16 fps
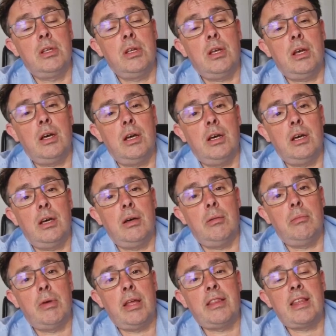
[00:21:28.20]

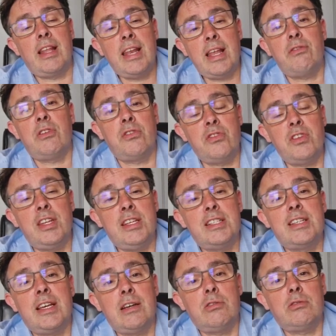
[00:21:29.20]
and the level of
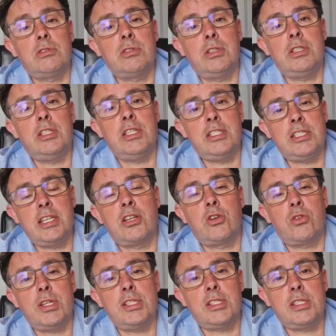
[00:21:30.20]
details is
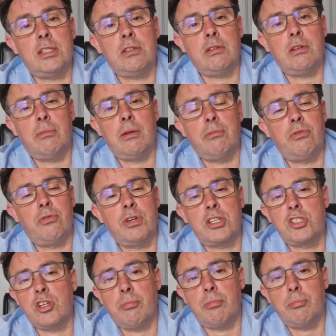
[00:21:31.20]
increasing. For
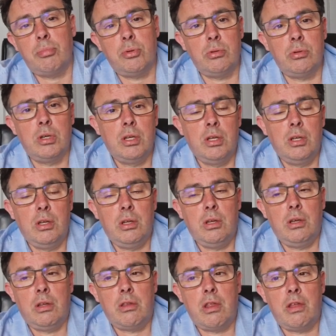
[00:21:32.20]
example,
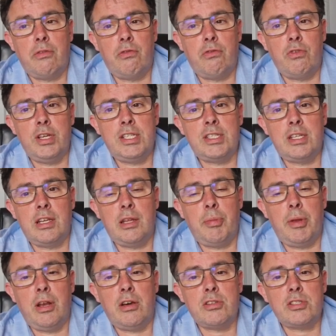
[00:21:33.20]
they've recently
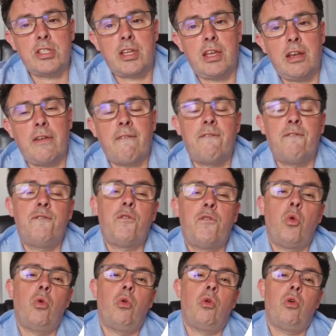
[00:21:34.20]
been asking
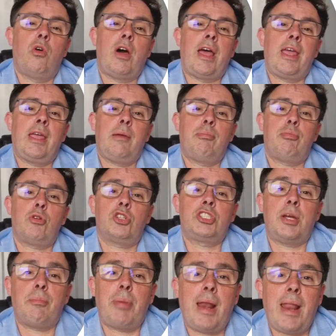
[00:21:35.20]
for a
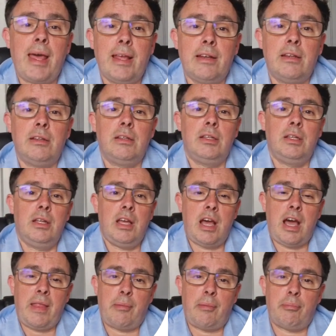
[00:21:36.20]
project plan,
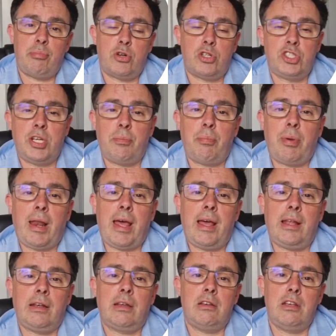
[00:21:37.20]
and that project
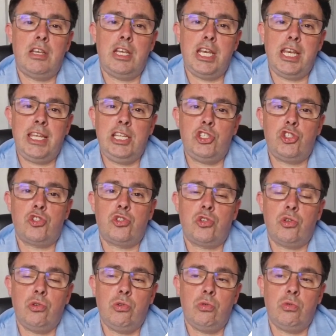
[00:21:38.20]
plan needs
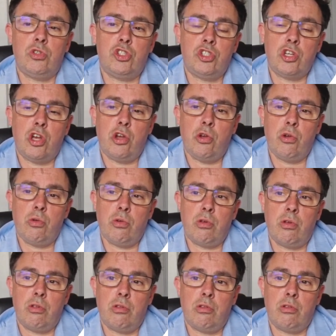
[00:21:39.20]
to show
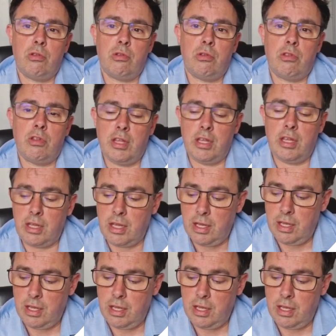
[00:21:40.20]
the